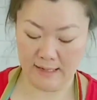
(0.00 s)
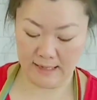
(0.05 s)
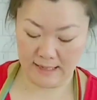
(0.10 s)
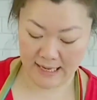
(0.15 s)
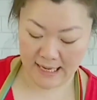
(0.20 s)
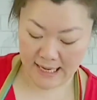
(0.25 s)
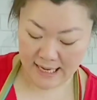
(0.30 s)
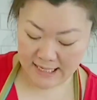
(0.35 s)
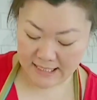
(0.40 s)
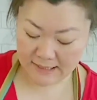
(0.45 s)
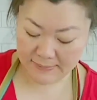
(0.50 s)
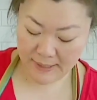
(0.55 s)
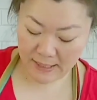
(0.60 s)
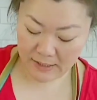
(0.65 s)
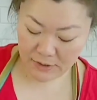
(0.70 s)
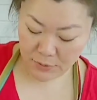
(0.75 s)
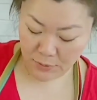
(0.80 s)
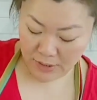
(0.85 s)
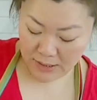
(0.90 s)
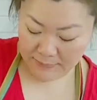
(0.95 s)
Okay, it's
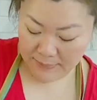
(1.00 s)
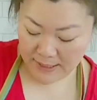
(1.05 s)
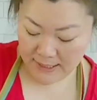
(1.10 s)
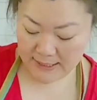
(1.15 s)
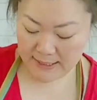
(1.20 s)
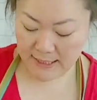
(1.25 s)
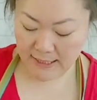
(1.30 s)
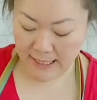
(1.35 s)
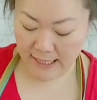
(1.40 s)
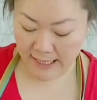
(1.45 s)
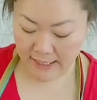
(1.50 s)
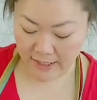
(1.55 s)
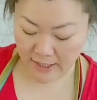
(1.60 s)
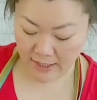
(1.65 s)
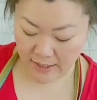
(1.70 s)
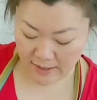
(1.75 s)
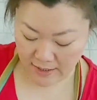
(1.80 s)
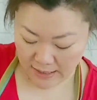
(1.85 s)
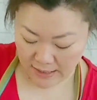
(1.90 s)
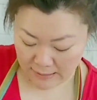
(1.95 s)
about 20 minutes
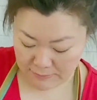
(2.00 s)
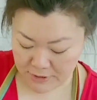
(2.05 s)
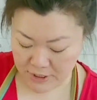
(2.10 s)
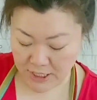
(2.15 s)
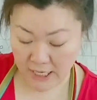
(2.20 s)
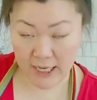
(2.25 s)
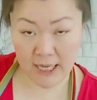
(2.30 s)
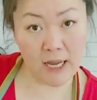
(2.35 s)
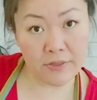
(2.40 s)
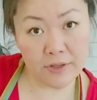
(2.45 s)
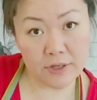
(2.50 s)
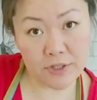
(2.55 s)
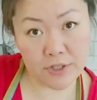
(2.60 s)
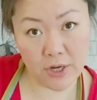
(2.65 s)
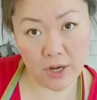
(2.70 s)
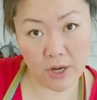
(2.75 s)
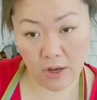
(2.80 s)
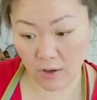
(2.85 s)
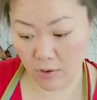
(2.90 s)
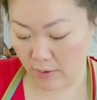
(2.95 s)
later. I'm checking on the
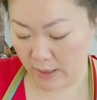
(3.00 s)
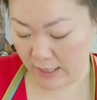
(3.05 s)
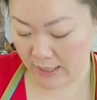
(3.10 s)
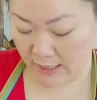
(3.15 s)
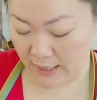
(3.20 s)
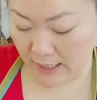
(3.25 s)
dough and